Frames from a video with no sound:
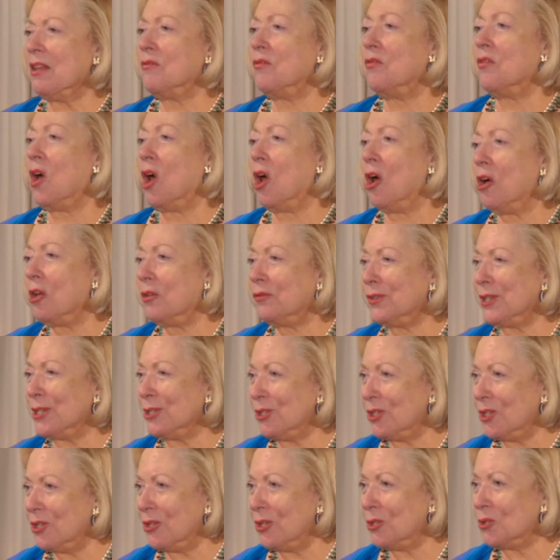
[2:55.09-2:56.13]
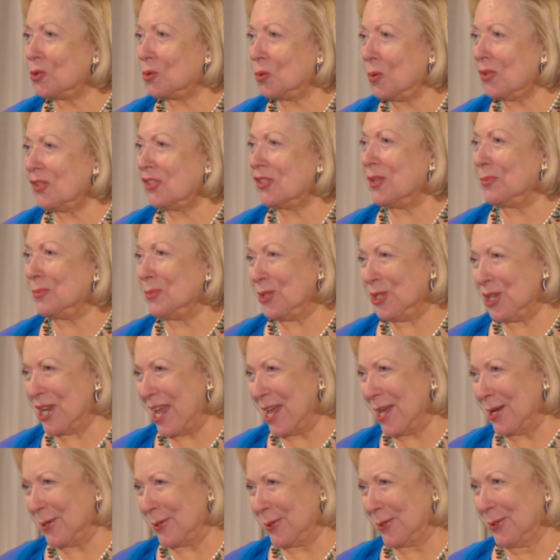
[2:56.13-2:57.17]
It evolved into the Jerusalem
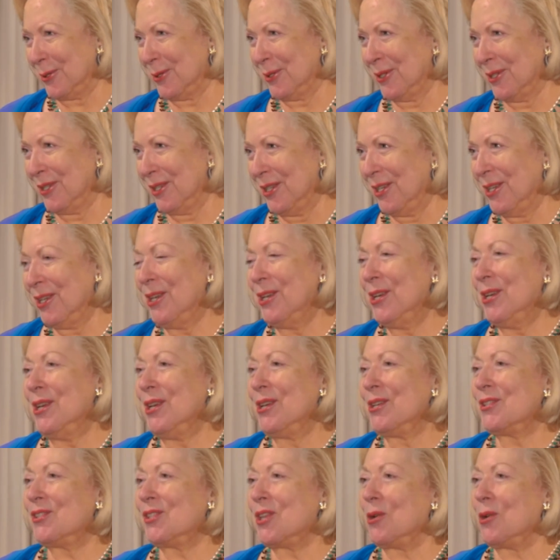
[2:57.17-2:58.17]
Channel. Okay.